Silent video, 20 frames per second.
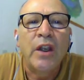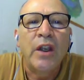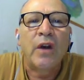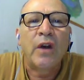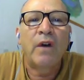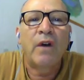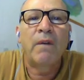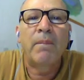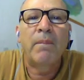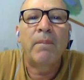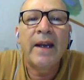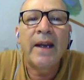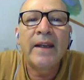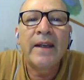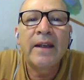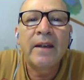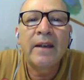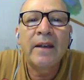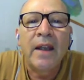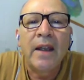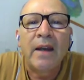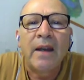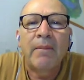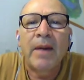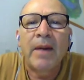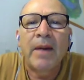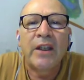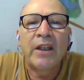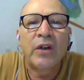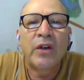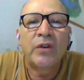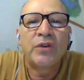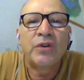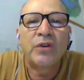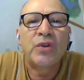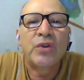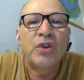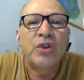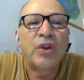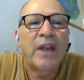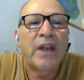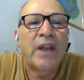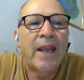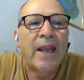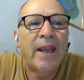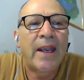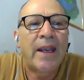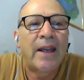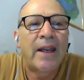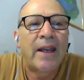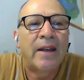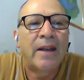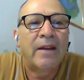Combining by the conjunction and.